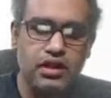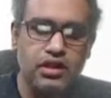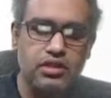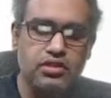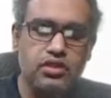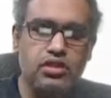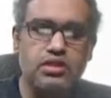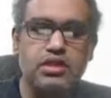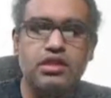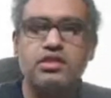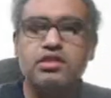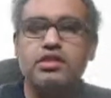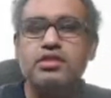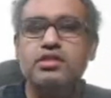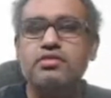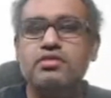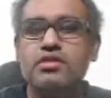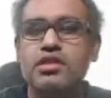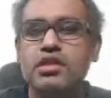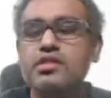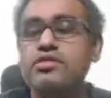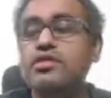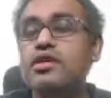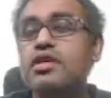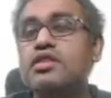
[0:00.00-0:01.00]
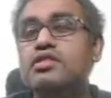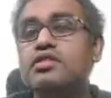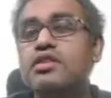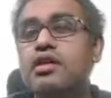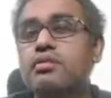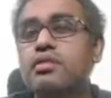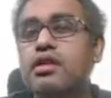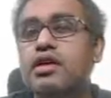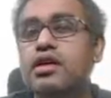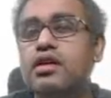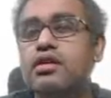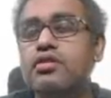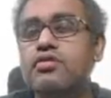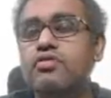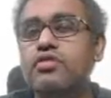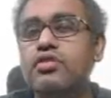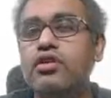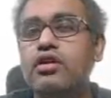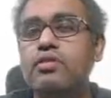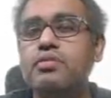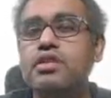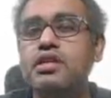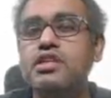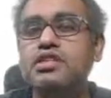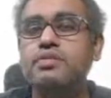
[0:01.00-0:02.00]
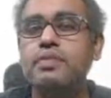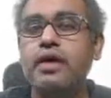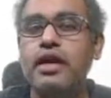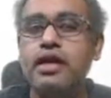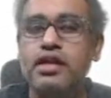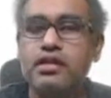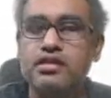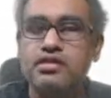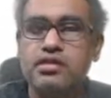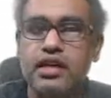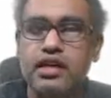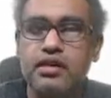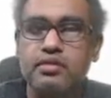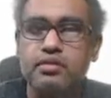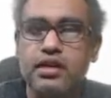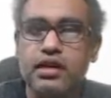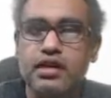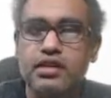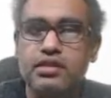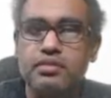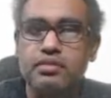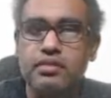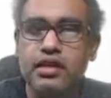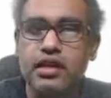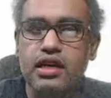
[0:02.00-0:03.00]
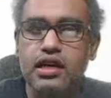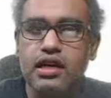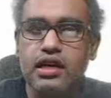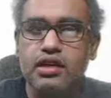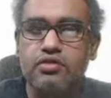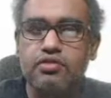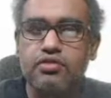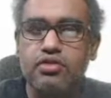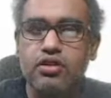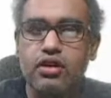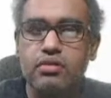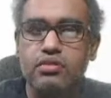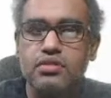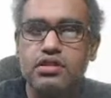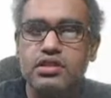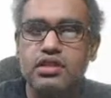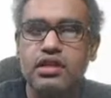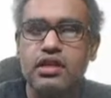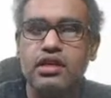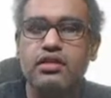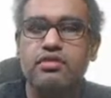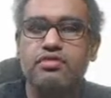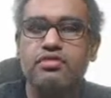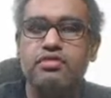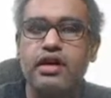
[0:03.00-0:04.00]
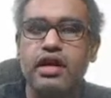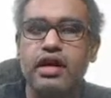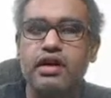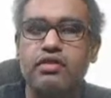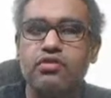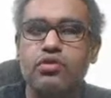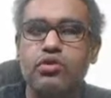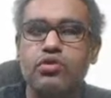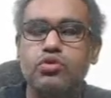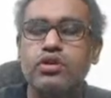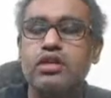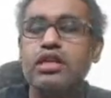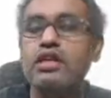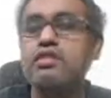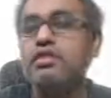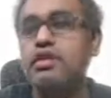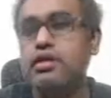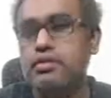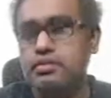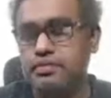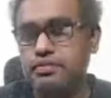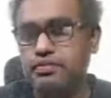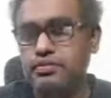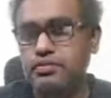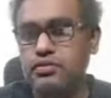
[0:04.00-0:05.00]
So this one is coming from the spinal segments, mainly from C5 to T1.